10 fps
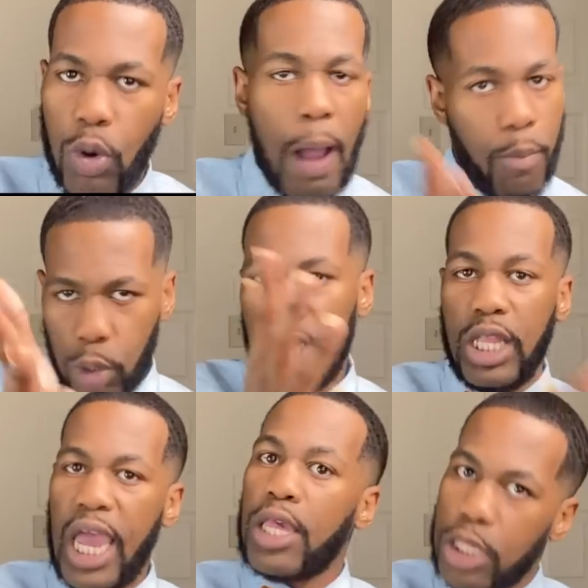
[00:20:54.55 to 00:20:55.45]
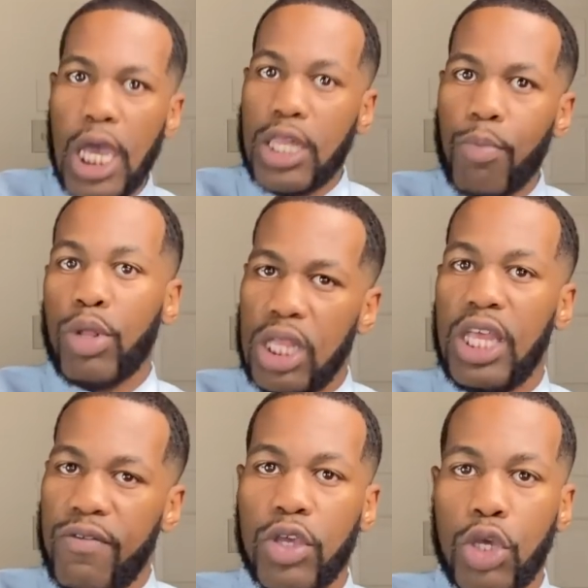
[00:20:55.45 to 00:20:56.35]
I'm really yes, yes, I'm really
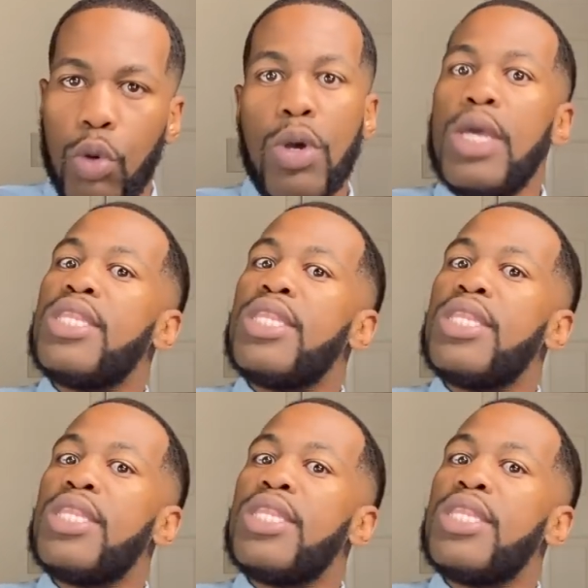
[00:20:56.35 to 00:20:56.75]
leaving you.